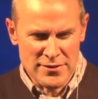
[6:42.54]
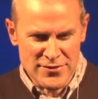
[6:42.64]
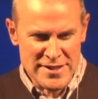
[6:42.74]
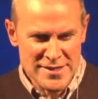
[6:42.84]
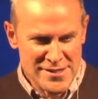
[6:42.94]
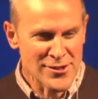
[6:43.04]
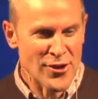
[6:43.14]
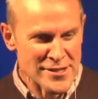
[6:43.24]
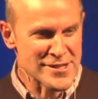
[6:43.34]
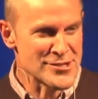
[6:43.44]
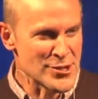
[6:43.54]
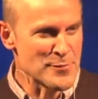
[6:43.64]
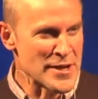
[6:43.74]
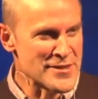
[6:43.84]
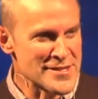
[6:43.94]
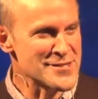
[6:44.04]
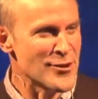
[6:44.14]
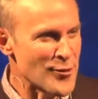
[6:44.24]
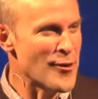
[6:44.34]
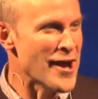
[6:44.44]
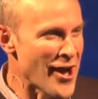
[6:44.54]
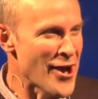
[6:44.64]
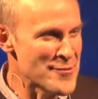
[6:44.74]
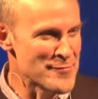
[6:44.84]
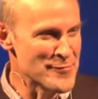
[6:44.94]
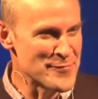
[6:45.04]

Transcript: this is not as it should be, and this is not quite home.